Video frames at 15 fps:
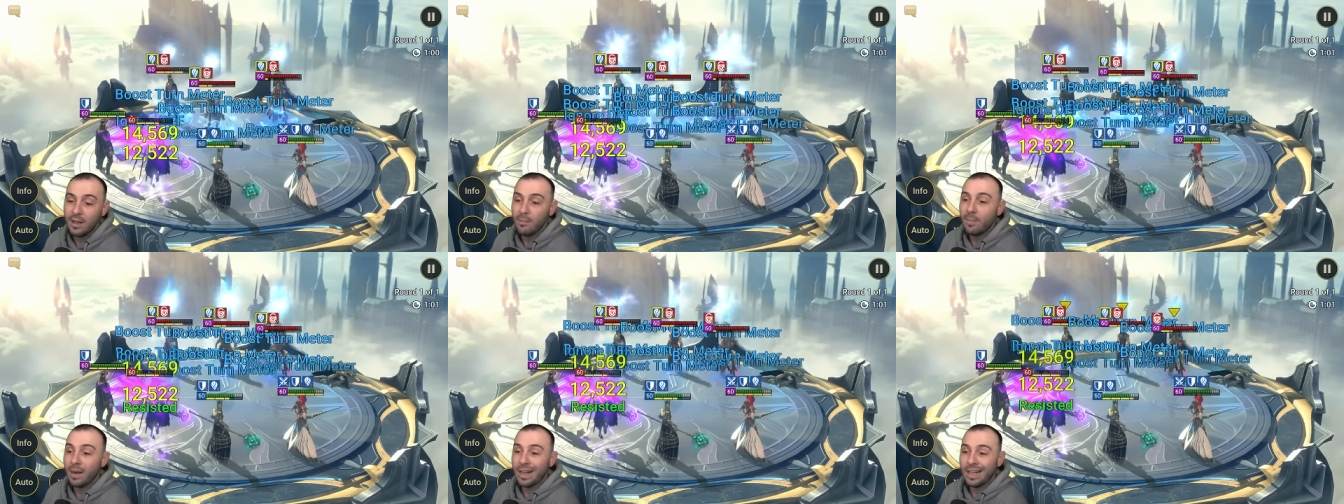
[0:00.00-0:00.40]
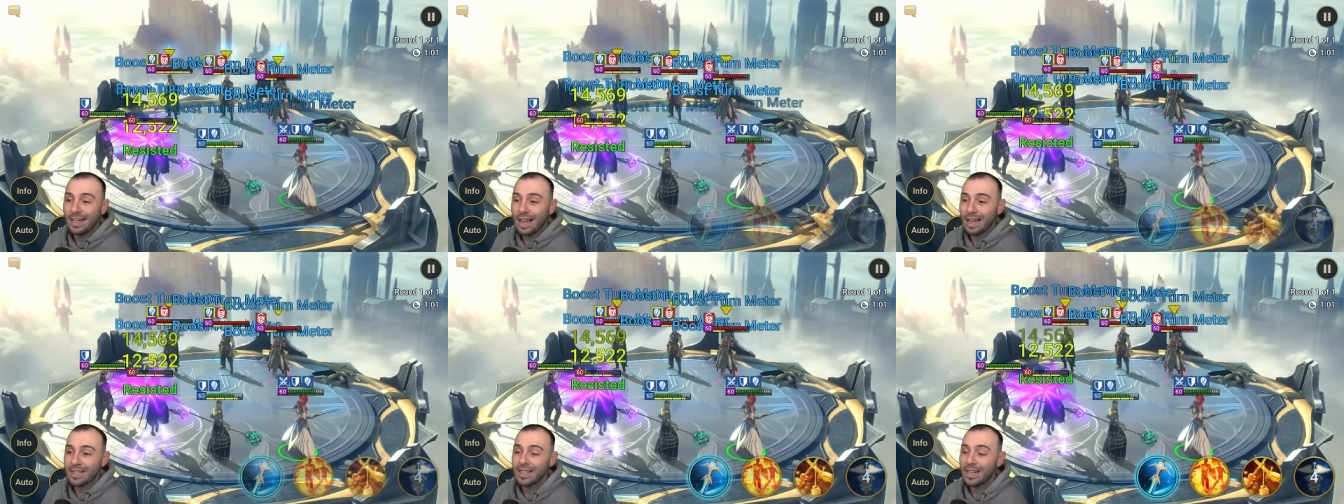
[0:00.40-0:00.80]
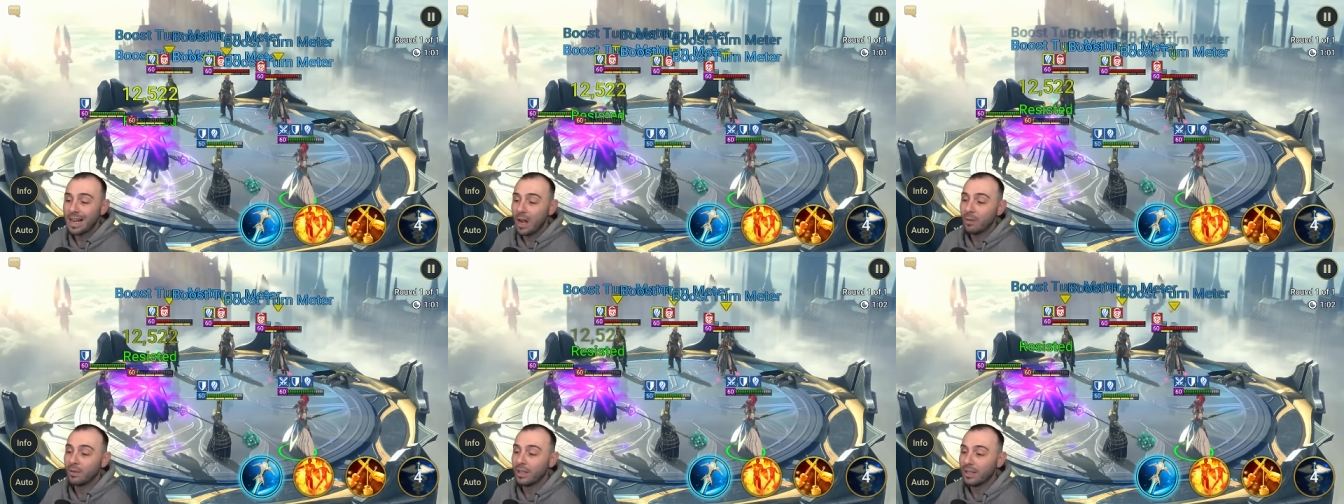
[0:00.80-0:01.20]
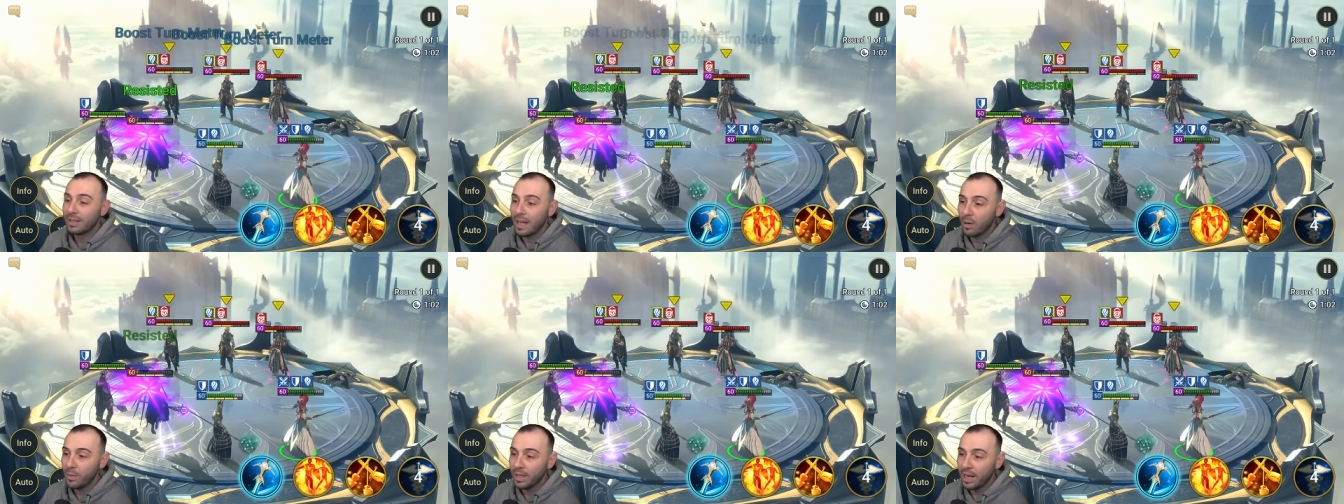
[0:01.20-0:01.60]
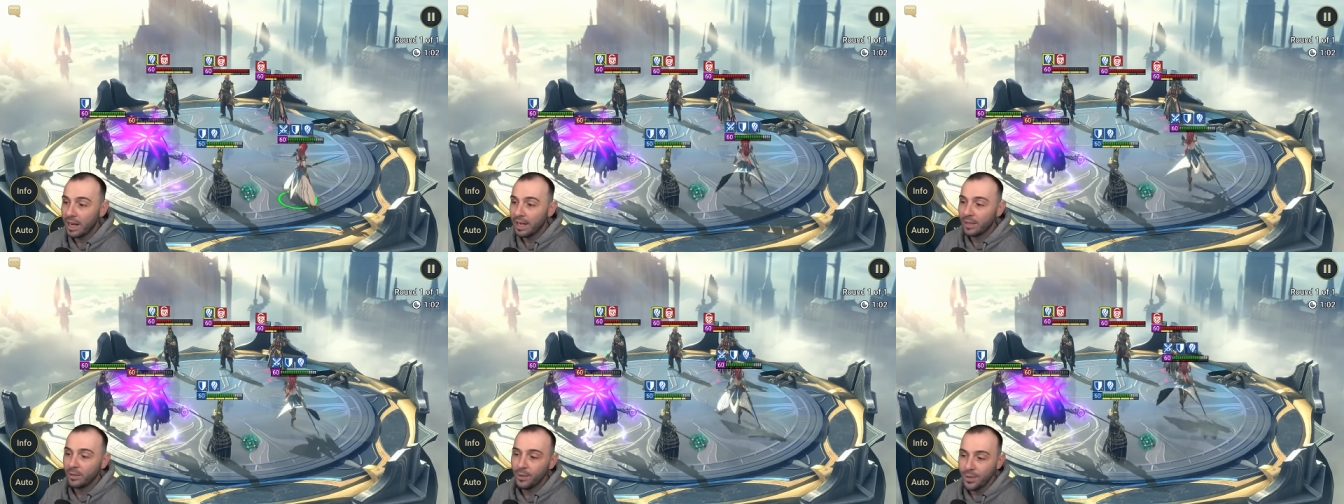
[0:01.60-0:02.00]
But he doesn't counterattack with the
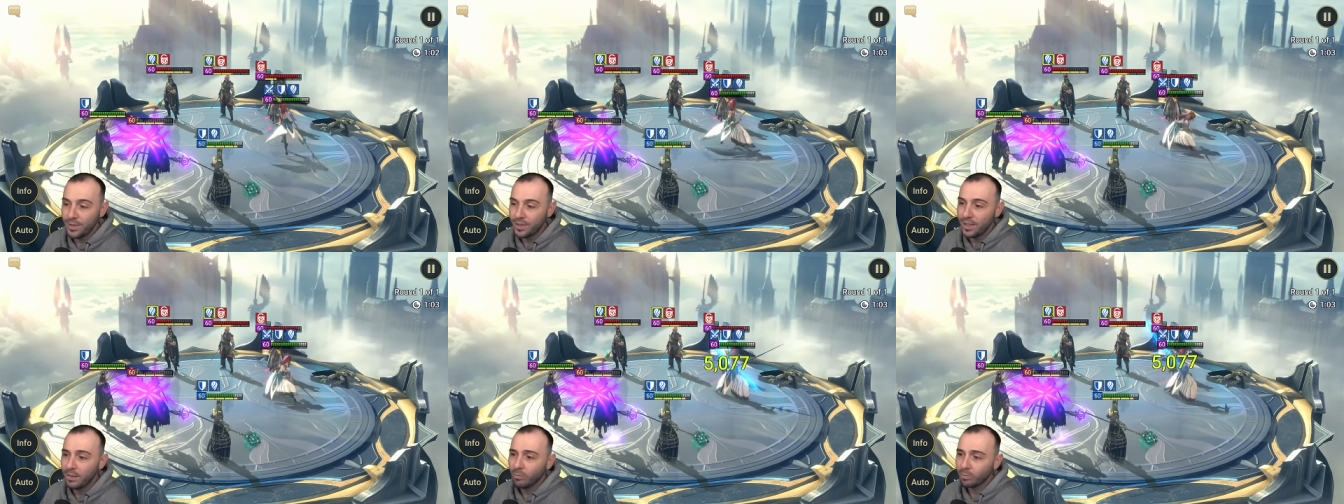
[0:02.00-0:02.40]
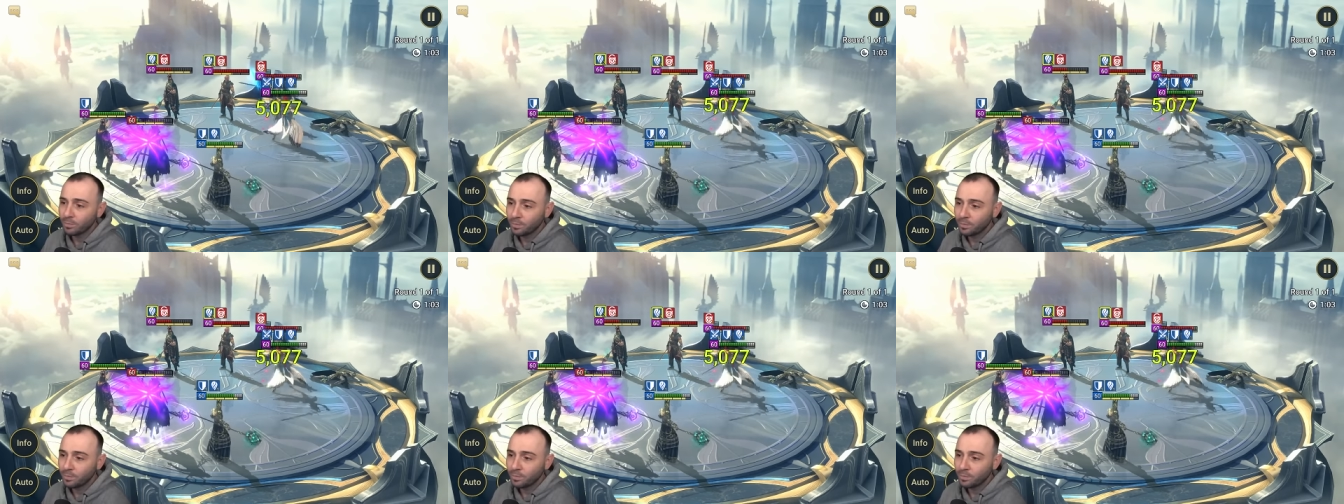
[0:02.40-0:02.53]
A2, you see?